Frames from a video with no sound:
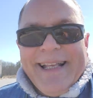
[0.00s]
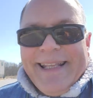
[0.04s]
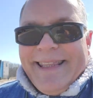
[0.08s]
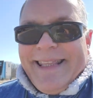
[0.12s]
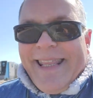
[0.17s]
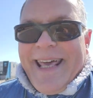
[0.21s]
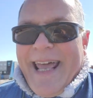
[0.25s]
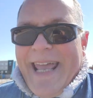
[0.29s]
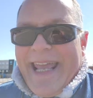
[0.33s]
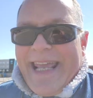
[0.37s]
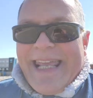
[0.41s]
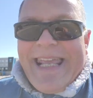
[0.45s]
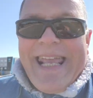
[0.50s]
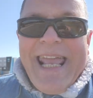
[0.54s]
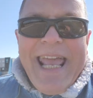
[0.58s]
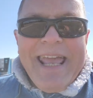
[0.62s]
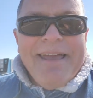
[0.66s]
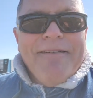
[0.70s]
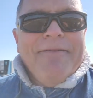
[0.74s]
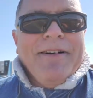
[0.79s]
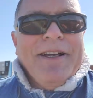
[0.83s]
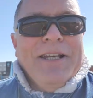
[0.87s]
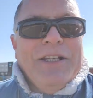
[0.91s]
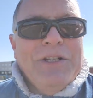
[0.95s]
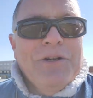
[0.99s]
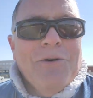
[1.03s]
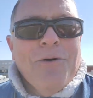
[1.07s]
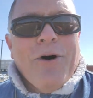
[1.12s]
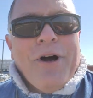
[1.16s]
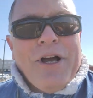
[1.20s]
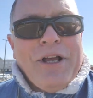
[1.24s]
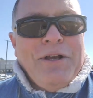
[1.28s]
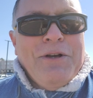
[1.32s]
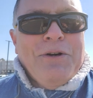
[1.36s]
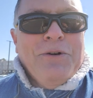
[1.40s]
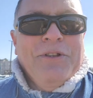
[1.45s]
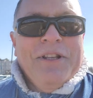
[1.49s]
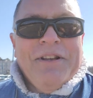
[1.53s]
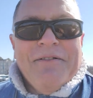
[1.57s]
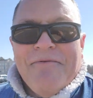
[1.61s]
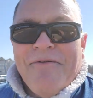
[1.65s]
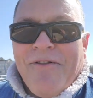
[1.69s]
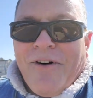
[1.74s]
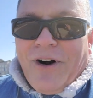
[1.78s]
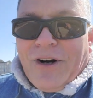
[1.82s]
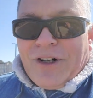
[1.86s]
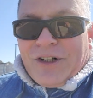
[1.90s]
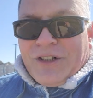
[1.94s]
they giving you a
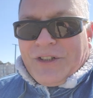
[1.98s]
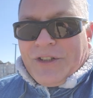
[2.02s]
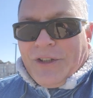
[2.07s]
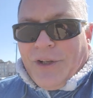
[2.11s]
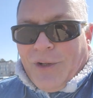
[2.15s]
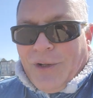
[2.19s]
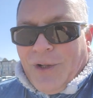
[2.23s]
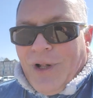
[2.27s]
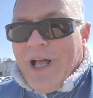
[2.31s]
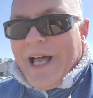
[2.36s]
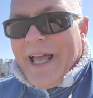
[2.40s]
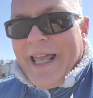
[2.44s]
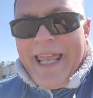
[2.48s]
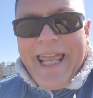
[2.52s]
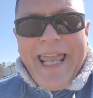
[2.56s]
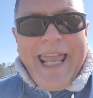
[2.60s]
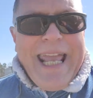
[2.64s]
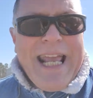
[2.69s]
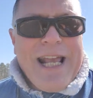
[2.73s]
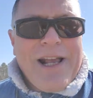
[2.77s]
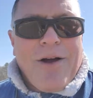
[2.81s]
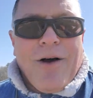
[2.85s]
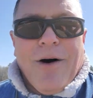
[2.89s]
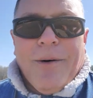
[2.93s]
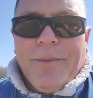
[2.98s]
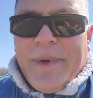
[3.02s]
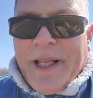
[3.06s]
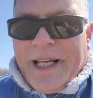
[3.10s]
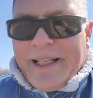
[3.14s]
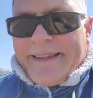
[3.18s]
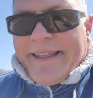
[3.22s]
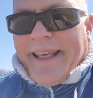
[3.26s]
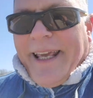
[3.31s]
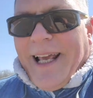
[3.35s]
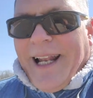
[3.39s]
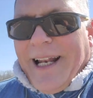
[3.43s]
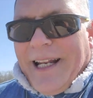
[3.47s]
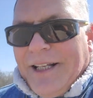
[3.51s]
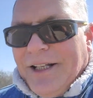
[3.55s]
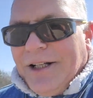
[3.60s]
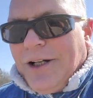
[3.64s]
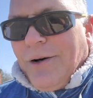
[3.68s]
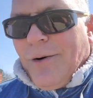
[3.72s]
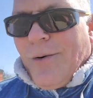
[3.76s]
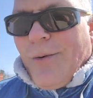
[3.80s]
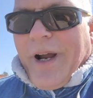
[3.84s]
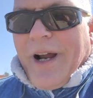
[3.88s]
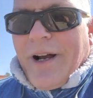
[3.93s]
universal income. They're telling
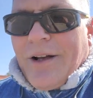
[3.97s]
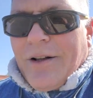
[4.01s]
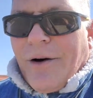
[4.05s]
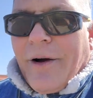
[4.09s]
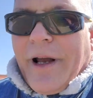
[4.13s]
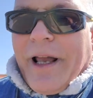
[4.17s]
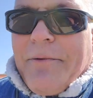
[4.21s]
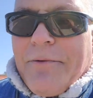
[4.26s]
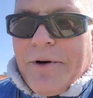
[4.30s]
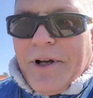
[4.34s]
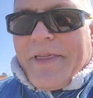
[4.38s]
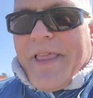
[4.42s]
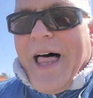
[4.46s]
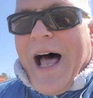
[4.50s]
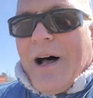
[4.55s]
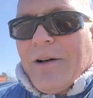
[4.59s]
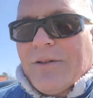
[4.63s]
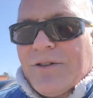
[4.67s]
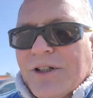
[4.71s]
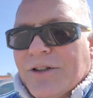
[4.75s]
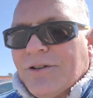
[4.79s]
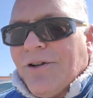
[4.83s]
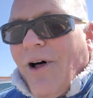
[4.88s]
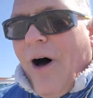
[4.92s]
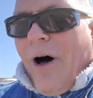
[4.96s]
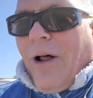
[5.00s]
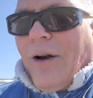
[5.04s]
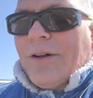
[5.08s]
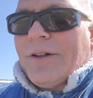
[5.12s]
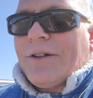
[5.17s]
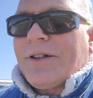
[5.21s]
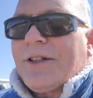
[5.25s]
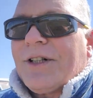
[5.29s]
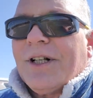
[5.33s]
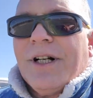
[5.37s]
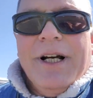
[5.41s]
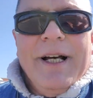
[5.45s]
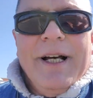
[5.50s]
you, we're gonna give you $1,000,